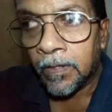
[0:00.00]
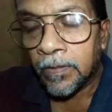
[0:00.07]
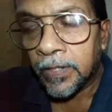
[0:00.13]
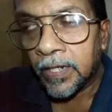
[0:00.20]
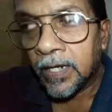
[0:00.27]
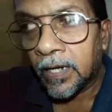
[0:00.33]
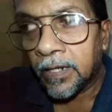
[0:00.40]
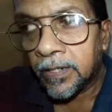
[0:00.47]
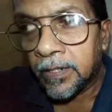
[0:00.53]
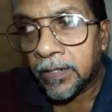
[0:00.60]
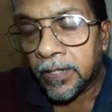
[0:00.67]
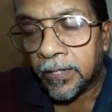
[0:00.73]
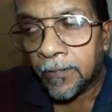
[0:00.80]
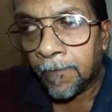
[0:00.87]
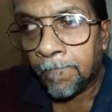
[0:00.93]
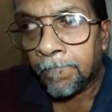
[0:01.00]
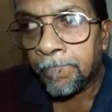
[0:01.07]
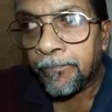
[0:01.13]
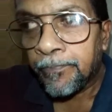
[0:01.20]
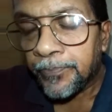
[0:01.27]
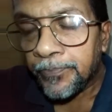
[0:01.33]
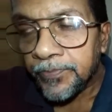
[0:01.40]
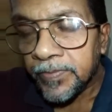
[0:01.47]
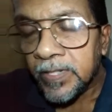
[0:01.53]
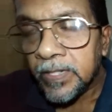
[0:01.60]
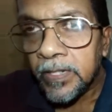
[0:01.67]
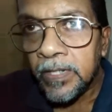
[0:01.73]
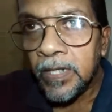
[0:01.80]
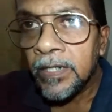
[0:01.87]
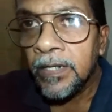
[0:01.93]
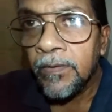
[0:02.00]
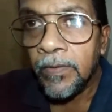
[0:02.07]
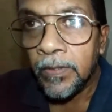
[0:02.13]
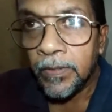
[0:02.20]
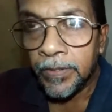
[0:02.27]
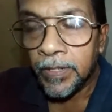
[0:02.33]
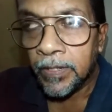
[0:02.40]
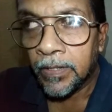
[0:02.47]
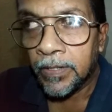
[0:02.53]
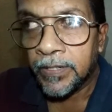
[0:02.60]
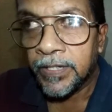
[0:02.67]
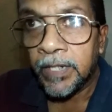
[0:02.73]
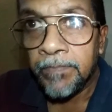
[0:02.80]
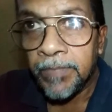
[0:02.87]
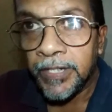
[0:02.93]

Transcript: current the St.